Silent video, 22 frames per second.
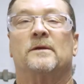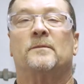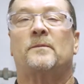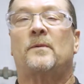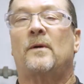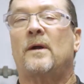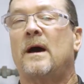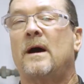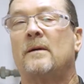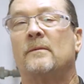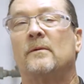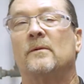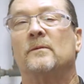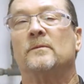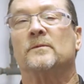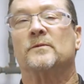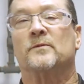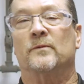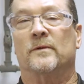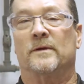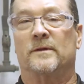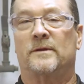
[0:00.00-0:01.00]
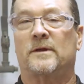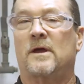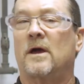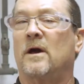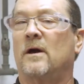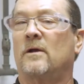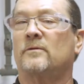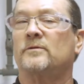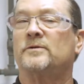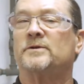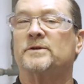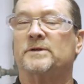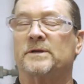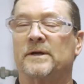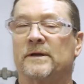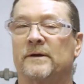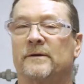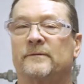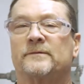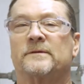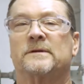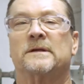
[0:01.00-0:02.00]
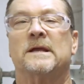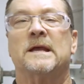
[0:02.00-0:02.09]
problems with color shifts.